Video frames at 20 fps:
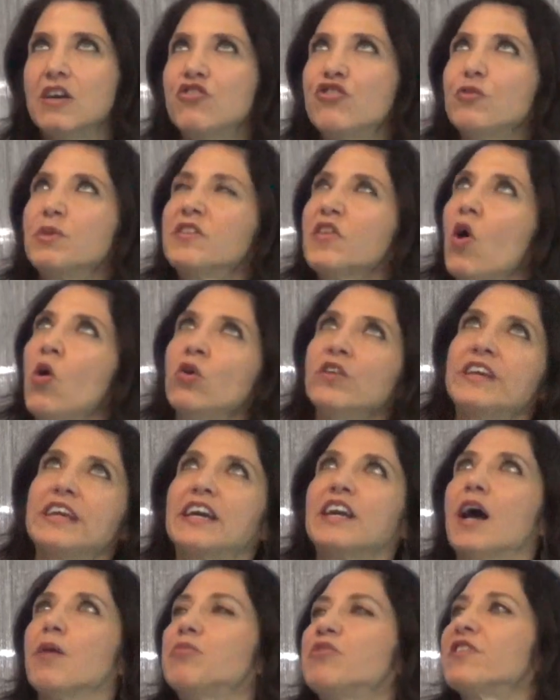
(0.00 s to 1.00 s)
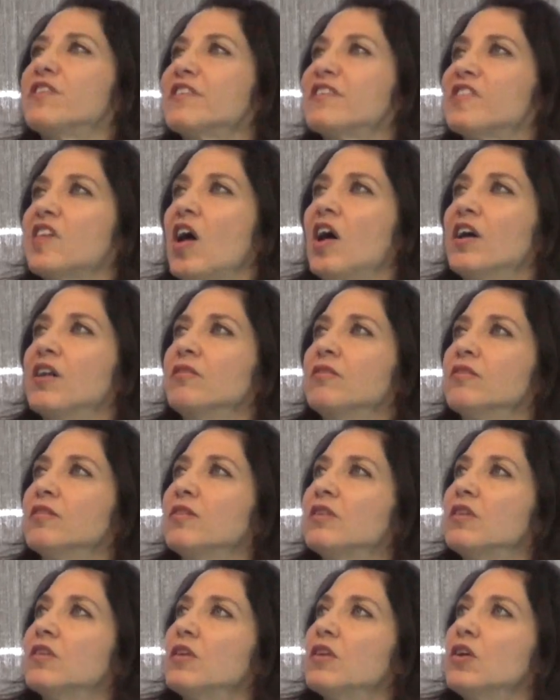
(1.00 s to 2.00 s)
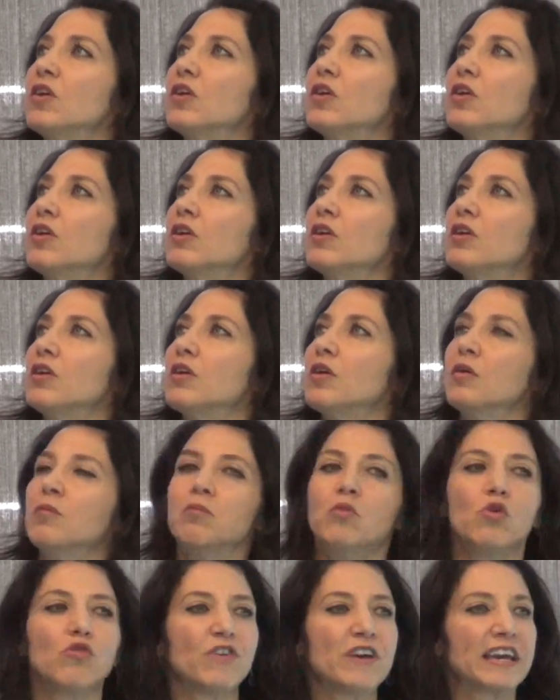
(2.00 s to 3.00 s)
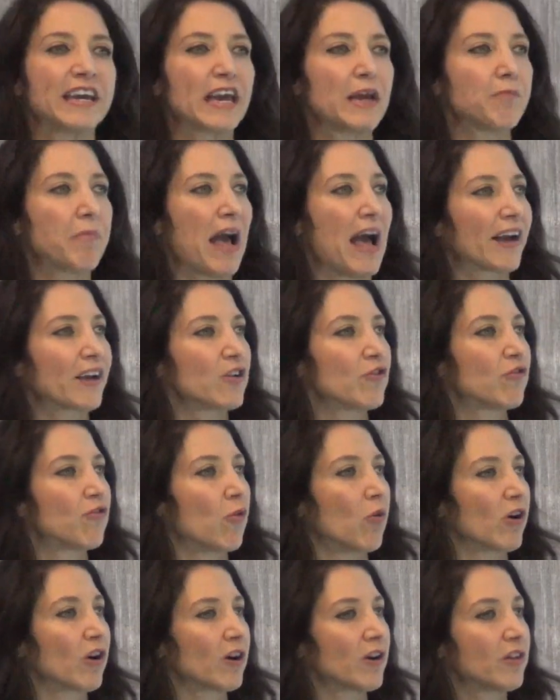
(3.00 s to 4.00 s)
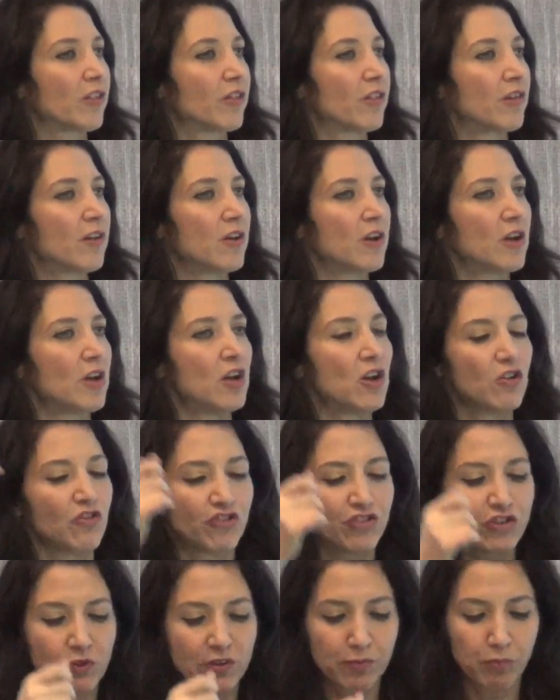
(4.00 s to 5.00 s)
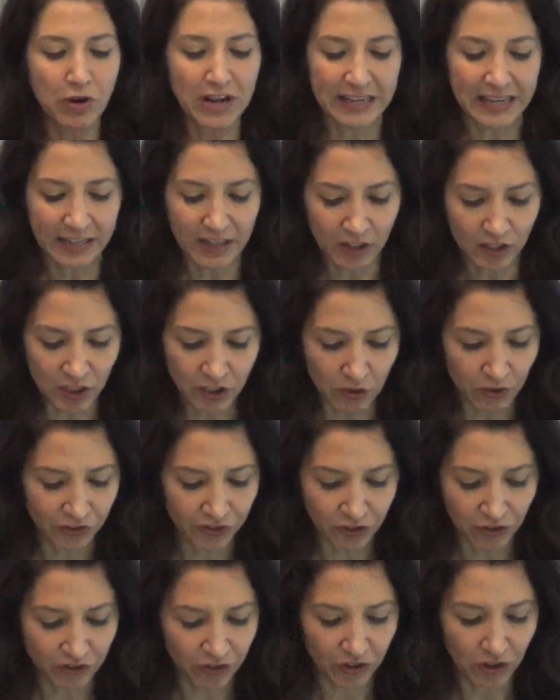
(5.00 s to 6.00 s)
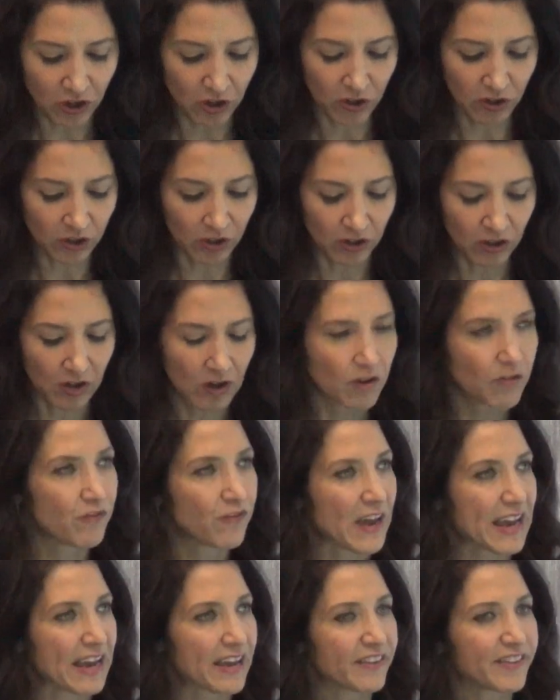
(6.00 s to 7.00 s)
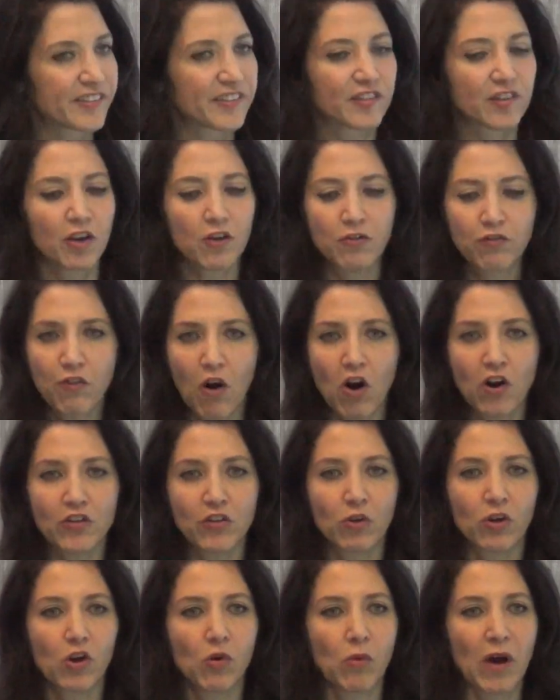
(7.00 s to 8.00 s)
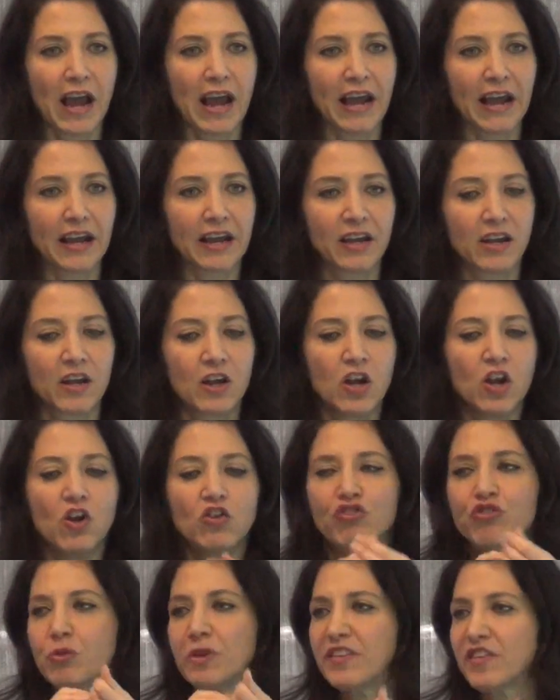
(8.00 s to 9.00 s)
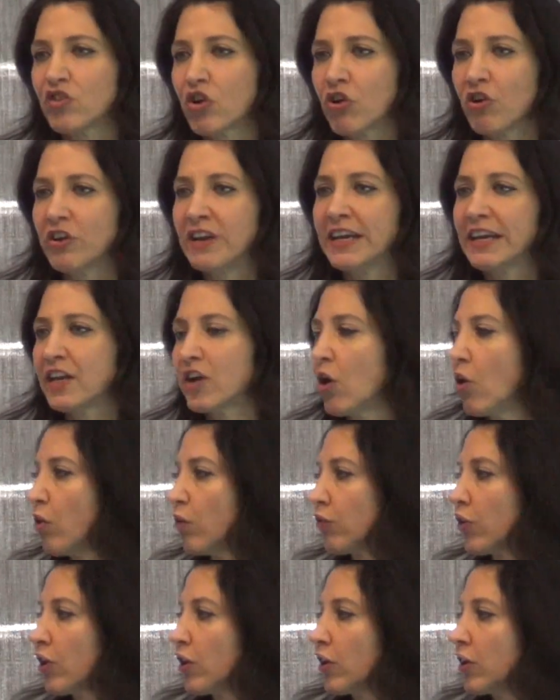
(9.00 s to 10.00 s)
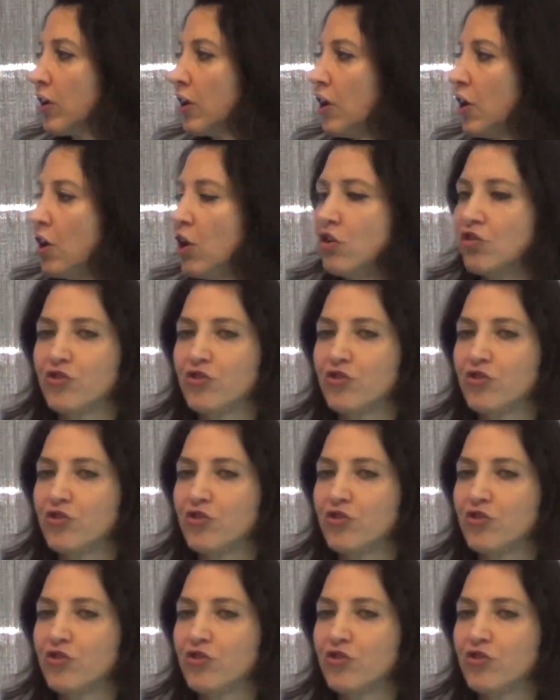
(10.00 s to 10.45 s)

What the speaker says: She was holding it up to the sun, moving it back and forth. She was bringing it closer to her face, farther away. She was turning it over.